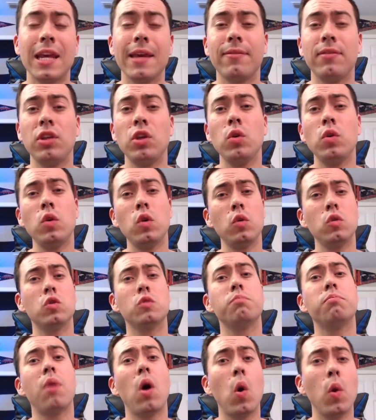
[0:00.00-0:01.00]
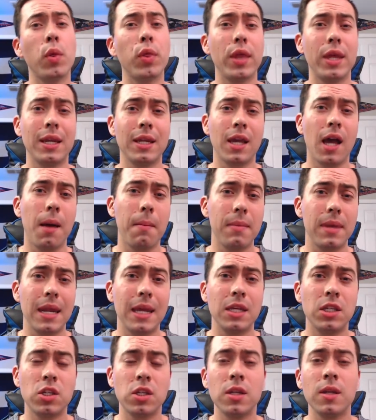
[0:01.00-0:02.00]
If you use both in
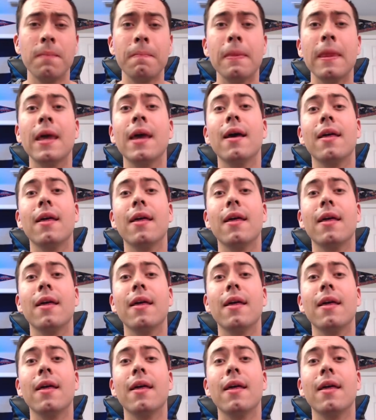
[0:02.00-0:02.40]
combination,